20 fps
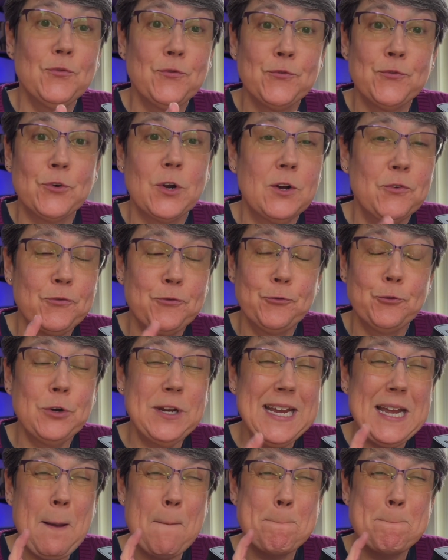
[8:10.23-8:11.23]

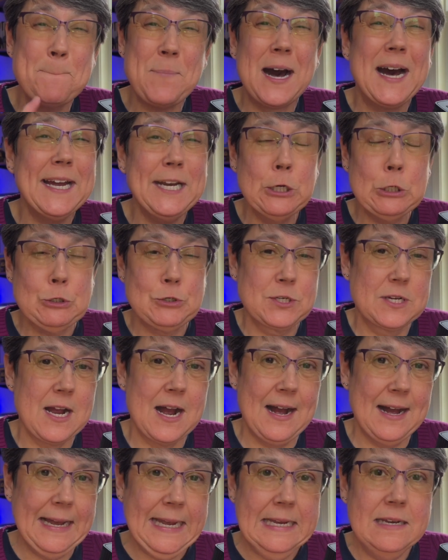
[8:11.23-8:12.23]
free buyer's
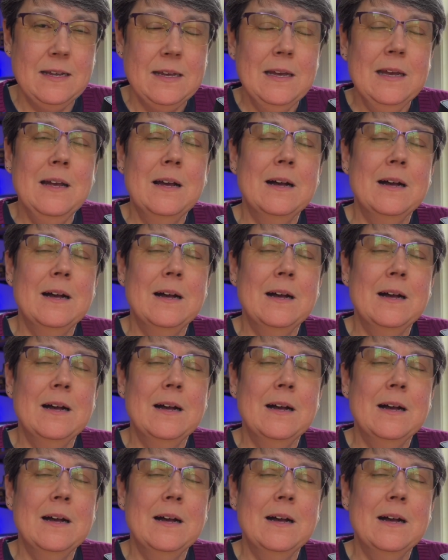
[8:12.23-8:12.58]
guide,